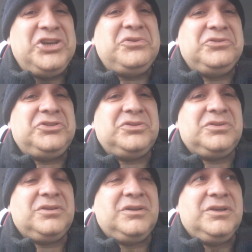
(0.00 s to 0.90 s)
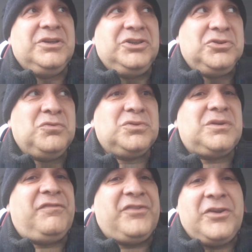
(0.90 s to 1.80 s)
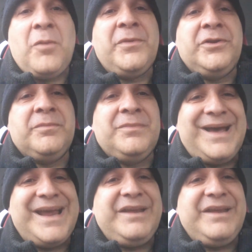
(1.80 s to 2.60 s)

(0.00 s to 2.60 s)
huge. George was a phenomenon,